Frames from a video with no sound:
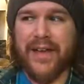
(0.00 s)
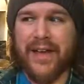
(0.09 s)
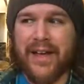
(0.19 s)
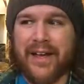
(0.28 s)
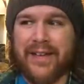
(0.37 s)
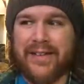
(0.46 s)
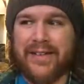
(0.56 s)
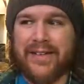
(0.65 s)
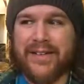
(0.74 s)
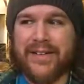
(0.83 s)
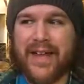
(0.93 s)
and
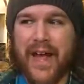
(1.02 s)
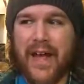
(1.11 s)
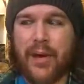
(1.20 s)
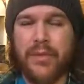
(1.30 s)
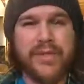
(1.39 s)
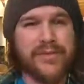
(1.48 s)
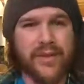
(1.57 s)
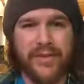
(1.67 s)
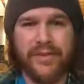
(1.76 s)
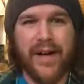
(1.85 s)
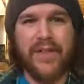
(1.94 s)
how much of
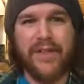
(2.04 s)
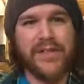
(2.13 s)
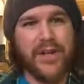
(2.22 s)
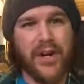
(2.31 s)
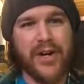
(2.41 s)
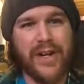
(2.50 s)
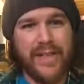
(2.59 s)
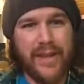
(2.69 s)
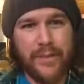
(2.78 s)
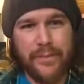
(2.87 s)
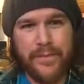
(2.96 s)
their fathers are in
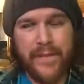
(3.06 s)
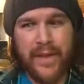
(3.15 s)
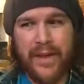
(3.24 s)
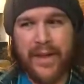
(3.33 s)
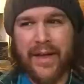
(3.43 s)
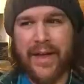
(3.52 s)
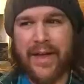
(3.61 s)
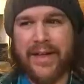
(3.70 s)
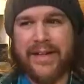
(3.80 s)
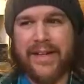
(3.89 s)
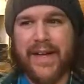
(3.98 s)
them,
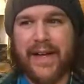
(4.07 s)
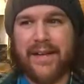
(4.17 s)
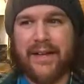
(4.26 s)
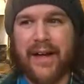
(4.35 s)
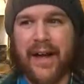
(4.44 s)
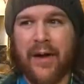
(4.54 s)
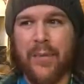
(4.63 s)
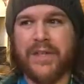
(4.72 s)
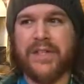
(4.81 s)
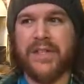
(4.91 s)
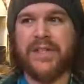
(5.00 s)
and yet how
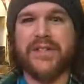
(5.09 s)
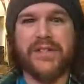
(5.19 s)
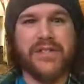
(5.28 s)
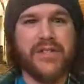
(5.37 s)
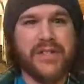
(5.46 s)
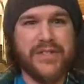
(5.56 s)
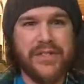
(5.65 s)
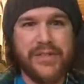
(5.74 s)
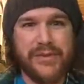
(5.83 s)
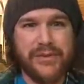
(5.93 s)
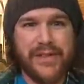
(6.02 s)
much they're still just
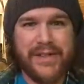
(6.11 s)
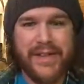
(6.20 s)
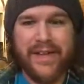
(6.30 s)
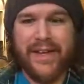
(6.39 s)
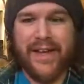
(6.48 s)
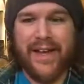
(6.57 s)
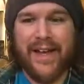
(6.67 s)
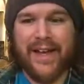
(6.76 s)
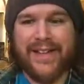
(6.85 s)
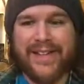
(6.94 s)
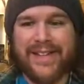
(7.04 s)
children.
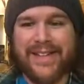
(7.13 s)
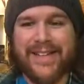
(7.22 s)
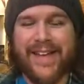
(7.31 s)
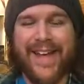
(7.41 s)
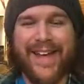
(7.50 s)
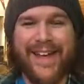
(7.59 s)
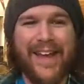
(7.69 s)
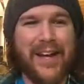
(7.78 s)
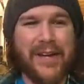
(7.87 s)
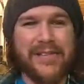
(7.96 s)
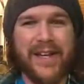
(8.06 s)
And
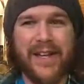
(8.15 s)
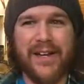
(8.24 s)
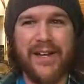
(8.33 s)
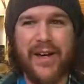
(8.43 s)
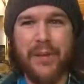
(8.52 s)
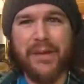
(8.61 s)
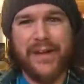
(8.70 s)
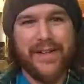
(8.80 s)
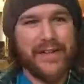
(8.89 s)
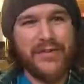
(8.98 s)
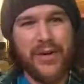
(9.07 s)
it's kind of like, my
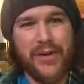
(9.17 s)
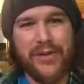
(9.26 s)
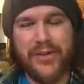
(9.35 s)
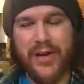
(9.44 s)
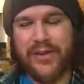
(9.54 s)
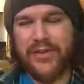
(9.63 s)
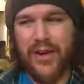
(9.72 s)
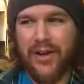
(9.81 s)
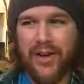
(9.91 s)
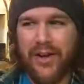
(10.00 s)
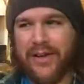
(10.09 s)
dad's stronger than yours.
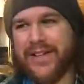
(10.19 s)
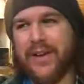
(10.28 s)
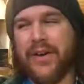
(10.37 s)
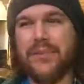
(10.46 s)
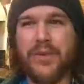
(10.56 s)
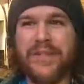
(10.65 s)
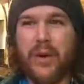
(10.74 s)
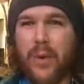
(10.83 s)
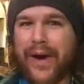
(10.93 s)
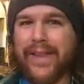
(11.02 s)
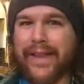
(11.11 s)
No, it wasn't
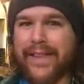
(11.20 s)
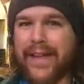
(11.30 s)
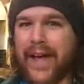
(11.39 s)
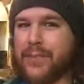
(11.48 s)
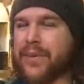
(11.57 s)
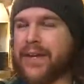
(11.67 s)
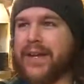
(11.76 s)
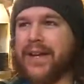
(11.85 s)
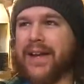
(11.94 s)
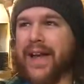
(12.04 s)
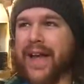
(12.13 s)
quite like that, but
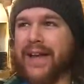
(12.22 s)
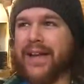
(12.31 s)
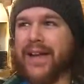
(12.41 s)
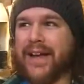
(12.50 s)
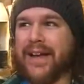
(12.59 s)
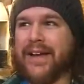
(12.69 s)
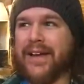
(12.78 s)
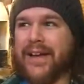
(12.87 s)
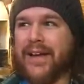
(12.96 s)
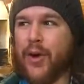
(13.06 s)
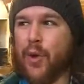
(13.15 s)
it had a
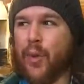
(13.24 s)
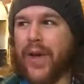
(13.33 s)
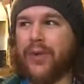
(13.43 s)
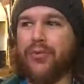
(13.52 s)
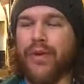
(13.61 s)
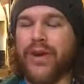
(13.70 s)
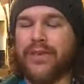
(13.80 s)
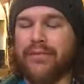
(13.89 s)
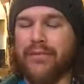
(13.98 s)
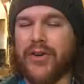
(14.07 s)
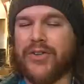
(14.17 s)

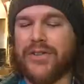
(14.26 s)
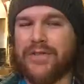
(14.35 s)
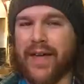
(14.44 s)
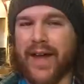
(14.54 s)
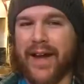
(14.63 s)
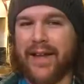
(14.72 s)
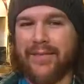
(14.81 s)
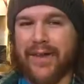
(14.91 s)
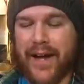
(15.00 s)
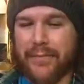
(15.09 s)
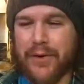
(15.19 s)
well-written version of that kind
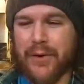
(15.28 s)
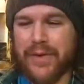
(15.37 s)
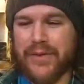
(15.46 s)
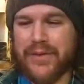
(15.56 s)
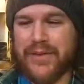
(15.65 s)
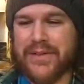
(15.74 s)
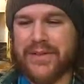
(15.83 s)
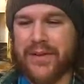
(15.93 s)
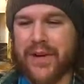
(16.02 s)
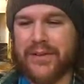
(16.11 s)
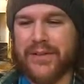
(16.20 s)
of vibe going to it.
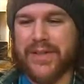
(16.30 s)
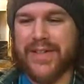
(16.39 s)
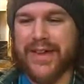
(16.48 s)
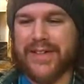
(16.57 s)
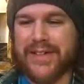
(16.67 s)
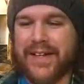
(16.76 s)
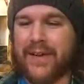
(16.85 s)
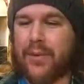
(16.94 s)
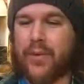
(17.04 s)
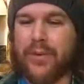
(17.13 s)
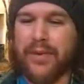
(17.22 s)
So I really liked it.
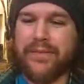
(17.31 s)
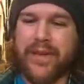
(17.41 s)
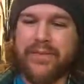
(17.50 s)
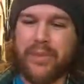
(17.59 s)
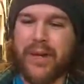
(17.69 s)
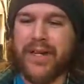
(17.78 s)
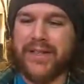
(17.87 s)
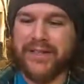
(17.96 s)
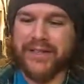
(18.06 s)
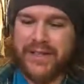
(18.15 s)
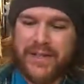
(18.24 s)
And one of my favorite
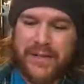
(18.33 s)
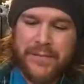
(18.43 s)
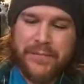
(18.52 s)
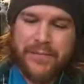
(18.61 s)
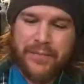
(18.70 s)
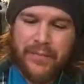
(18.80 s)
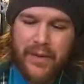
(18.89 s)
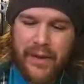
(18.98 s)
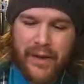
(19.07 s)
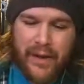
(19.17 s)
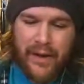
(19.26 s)
pages,
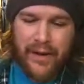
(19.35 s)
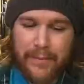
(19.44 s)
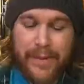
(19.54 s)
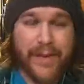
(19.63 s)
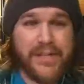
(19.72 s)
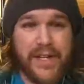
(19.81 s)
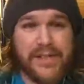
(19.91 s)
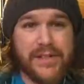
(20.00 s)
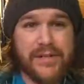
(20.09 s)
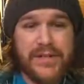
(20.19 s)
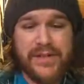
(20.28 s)
and
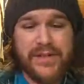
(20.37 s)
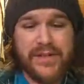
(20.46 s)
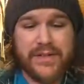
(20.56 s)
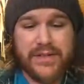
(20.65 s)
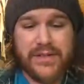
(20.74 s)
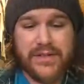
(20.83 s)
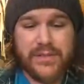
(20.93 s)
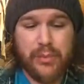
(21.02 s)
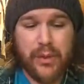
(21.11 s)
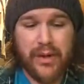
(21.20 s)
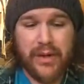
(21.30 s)
apologize if this is considered a
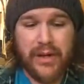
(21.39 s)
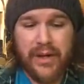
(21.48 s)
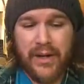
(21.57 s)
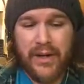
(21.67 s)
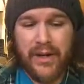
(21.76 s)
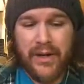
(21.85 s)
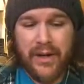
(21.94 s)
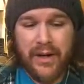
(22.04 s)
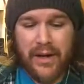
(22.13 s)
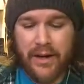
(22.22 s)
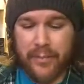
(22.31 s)
spoiler,
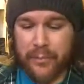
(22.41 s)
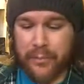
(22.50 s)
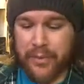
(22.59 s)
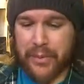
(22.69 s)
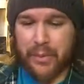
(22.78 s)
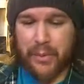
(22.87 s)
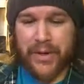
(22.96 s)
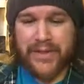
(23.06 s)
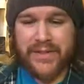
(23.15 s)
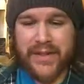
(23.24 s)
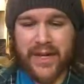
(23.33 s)
but the
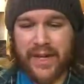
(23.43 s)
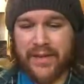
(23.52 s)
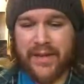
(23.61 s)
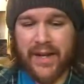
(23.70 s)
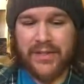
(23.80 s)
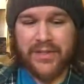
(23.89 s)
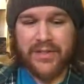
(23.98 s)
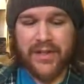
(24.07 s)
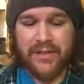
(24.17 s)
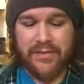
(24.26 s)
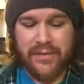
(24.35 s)
boys, they actually
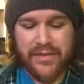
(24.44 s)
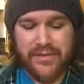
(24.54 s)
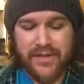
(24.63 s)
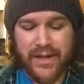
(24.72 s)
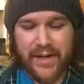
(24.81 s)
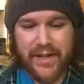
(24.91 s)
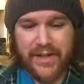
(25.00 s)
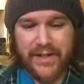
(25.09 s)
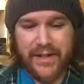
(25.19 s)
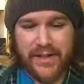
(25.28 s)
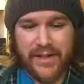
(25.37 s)
start fist fighting
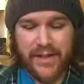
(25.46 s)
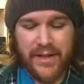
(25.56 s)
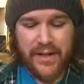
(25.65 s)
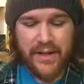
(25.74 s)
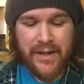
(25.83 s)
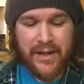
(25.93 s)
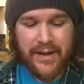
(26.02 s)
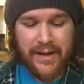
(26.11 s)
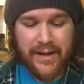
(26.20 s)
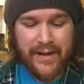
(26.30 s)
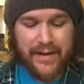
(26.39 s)
each other,
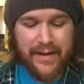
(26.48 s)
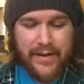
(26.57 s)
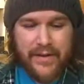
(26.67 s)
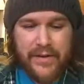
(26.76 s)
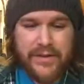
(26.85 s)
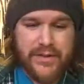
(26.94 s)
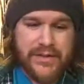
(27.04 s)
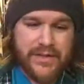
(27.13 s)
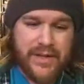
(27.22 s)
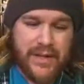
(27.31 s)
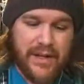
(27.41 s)
and there's
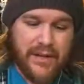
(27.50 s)
this